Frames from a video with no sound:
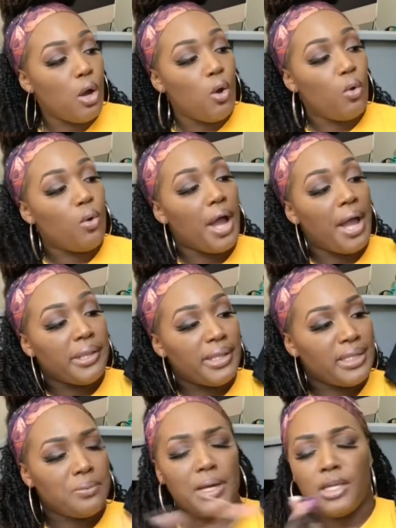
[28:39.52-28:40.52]
So
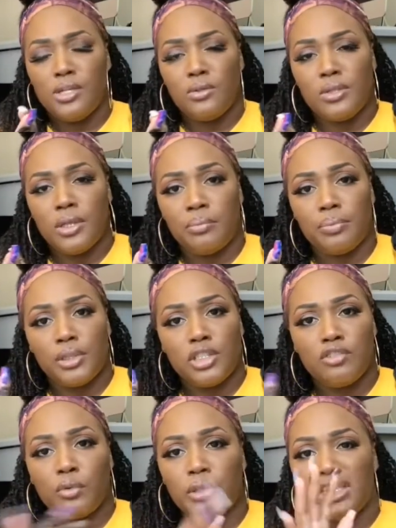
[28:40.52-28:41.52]
that's what I use that
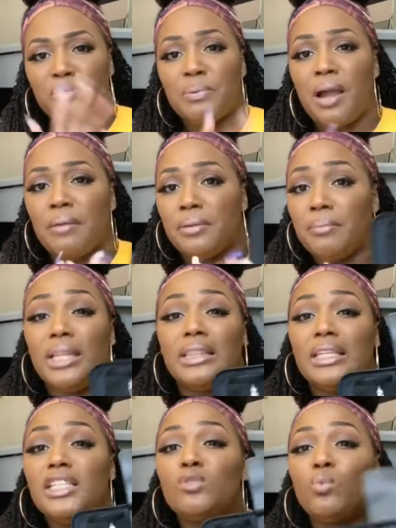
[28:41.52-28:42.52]
brush for. This is probably
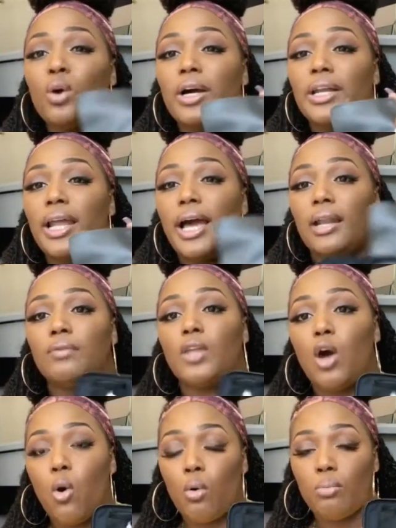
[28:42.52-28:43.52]
my least one out
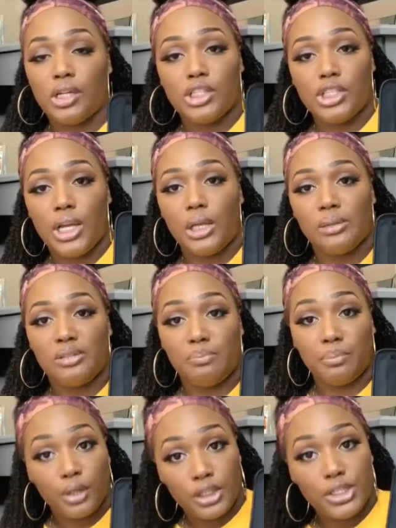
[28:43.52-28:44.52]
of the whole Marc Jacobs
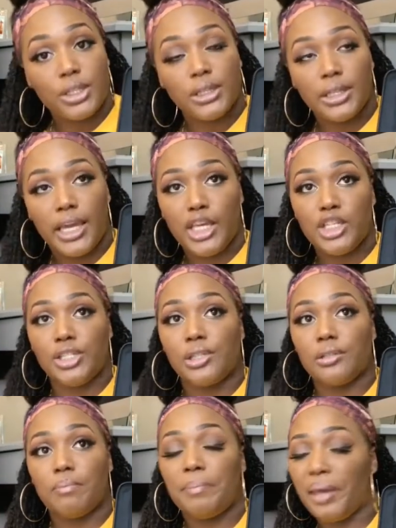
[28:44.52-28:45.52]
brush
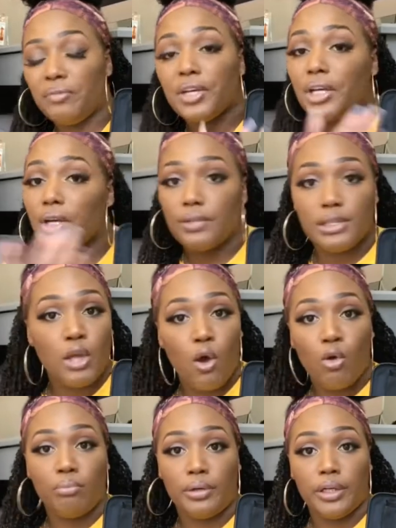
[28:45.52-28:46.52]
collection. Matter of fact, of his
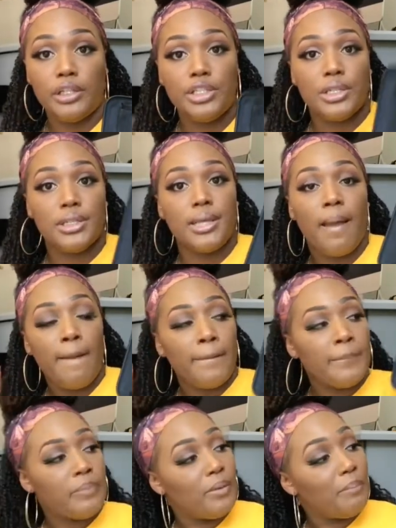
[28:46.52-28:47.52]
whole brushes.
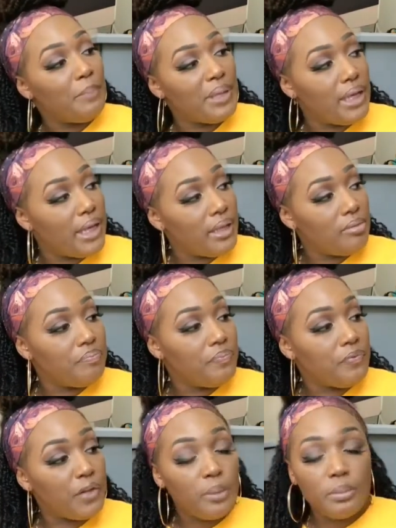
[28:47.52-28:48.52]
But
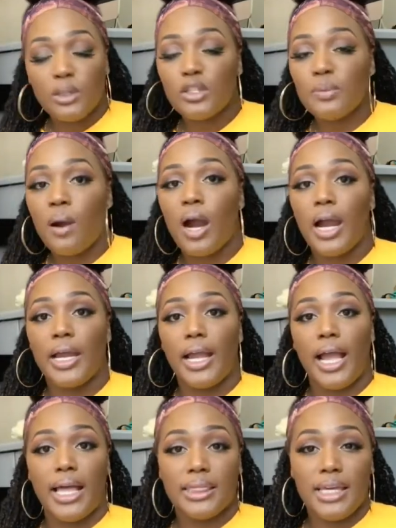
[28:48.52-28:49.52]
for the most
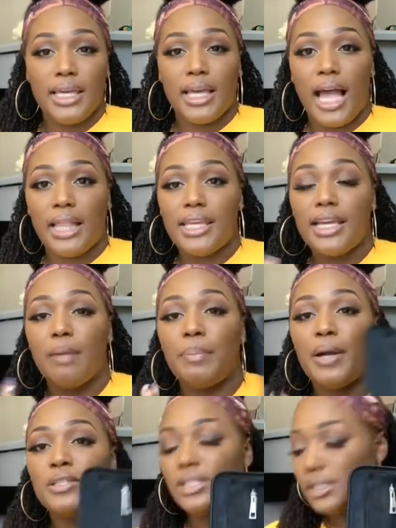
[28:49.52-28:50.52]
part, I think I
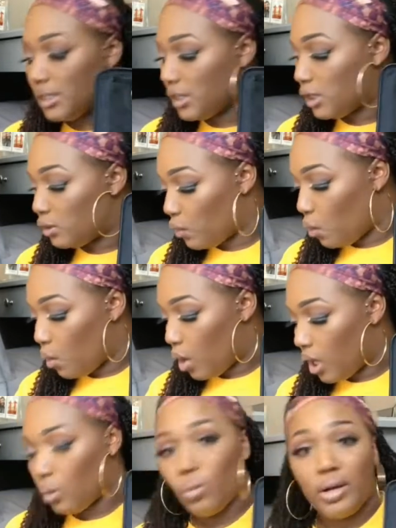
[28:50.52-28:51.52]
purchased this
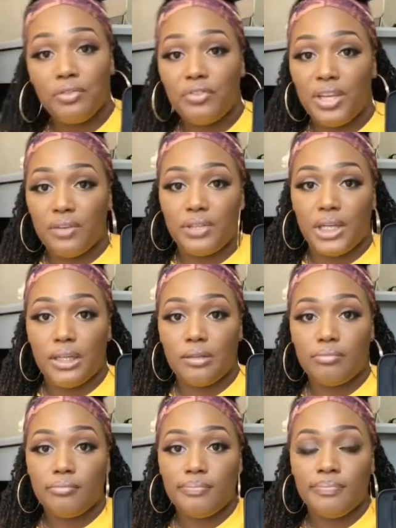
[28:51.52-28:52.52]
for $150.